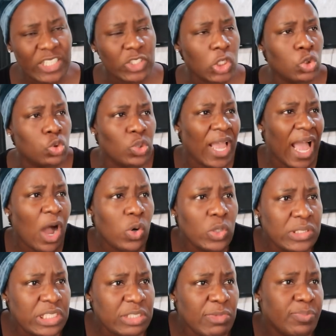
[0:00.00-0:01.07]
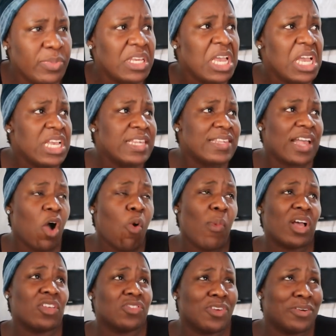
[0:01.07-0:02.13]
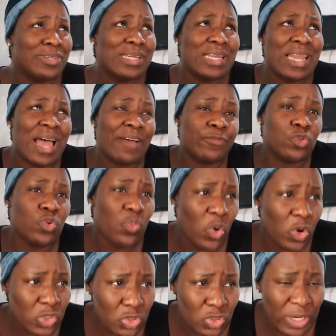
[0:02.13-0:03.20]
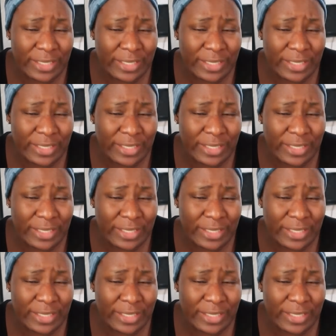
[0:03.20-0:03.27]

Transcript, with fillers: that's just doing her own thing, maybe it's kind of woman that does not really laugh too much